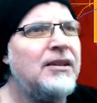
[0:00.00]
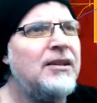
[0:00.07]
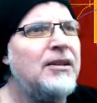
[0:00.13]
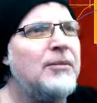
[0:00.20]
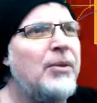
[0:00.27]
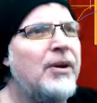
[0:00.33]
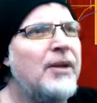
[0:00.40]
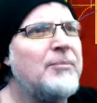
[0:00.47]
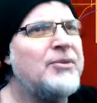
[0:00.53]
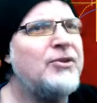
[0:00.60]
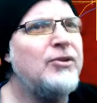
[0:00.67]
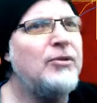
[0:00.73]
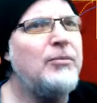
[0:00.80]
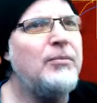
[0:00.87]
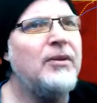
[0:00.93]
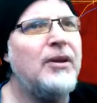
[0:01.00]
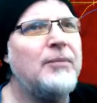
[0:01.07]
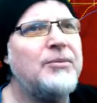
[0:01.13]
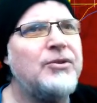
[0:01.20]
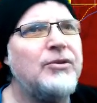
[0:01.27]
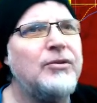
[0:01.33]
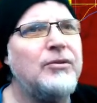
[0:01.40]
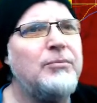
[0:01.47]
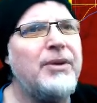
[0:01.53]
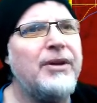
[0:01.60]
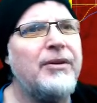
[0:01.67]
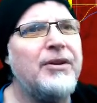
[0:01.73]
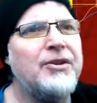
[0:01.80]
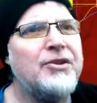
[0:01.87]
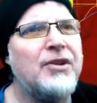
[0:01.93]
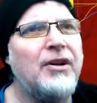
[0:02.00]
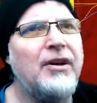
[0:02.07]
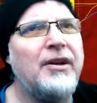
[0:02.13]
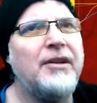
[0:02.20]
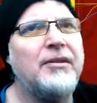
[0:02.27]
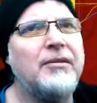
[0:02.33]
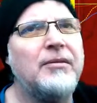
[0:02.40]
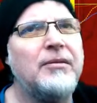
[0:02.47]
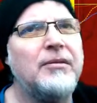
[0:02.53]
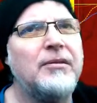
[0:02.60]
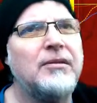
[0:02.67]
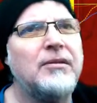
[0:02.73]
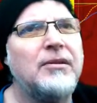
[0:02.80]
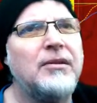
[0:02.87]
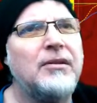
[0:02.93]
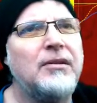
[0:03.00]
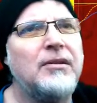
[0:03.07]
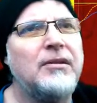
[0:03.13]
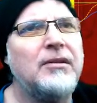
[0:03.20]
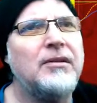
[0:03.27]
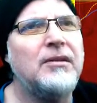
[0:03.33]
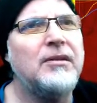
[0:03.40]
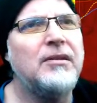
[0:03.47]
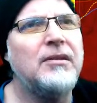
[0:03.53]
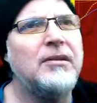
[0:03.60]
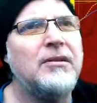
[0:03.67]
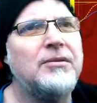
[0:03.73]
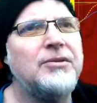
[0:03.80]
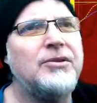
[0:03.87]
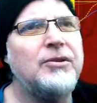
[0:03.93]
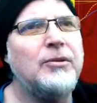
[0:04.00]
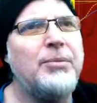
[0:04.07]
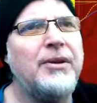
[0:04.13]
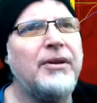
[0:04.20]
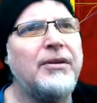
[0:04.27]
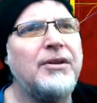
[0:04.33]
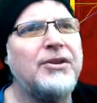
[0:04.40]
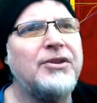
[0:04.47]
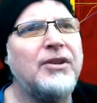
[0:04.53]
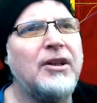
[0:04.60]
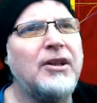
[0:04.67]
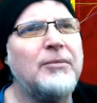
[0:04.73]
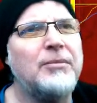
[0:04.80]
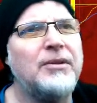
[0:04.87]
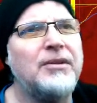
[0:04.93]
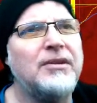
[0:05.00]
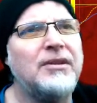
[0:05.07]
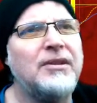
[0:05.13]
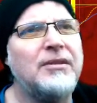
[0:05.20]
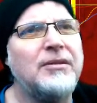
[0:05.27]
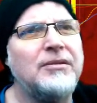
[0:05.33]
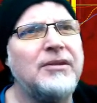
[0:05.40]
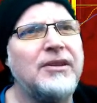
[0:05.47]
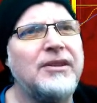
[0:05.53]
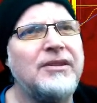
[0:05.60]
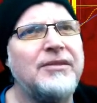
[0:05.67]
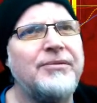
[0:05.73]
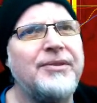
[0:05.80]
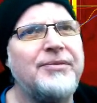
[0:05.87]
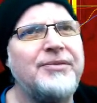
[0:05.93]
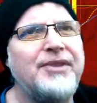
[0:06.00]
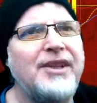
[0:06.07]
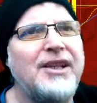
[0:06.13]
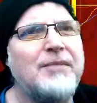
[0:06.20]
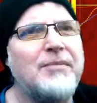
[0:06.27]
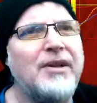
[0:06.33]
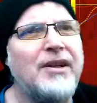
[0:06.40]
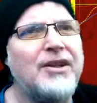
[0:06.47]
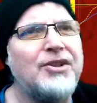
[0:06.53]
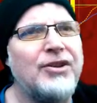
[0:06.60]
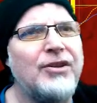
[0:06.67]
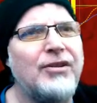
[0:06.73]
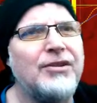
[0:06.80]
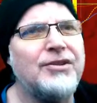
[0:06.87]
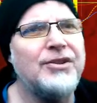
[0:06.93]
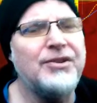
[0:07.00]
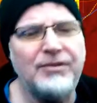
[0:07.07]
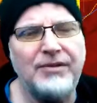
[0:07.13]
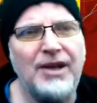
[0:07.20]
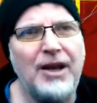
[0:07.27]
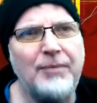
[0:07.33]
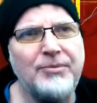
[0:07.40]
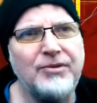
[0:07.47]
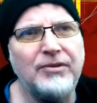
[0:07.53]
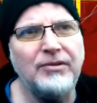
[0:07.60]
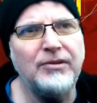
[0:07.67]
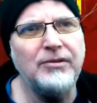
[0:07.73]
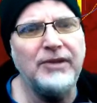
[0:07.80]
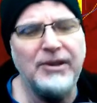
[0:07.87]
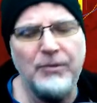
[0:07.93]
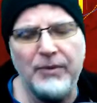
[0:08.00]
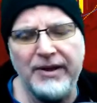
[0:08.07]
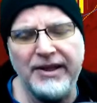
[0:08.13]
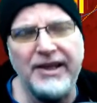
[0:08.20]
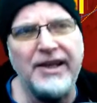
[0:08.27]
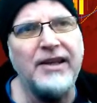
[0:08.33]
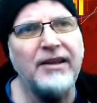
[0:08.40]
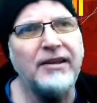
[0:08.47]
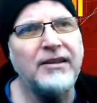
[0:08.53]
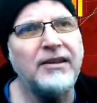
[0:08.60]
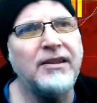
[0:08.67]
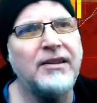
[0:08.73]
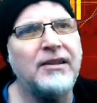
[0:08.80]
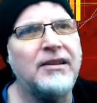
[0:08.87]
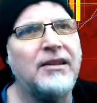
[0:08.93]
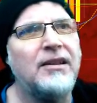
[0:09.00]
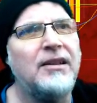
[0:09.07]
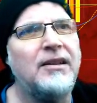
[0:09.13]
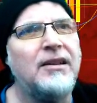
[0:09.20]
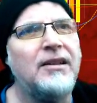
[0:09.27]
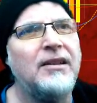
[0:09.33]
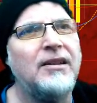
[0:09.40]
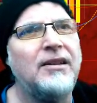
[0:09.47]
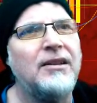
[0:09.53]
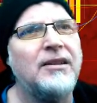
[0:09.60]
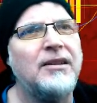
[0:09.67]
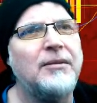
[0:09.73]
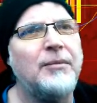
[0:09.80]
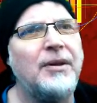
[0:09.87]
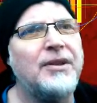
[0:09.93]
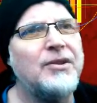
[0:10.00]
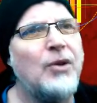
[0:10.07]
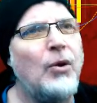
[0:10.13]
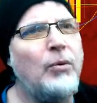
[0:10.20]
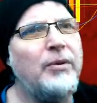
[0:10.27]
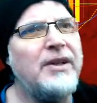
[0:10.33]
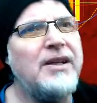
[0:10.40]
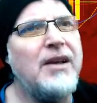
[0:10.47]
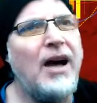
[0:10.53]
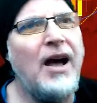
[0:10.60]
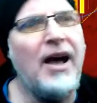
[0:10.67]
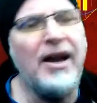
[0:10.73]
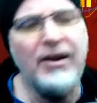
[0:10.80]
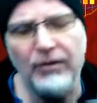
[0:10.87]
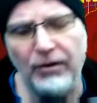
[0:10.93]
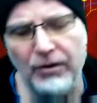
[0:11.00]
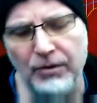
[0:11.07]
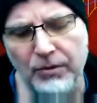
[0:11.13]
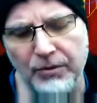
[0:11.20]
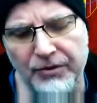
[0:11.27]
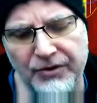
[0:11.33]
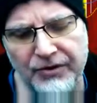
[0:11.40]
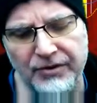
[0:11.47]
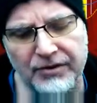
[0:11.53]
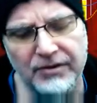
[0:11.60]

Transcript: But I'm still bearish on it. Still bearish on it, but you know, look at the 15-minute chart, just absolutely wicky. But it's holding higher lows.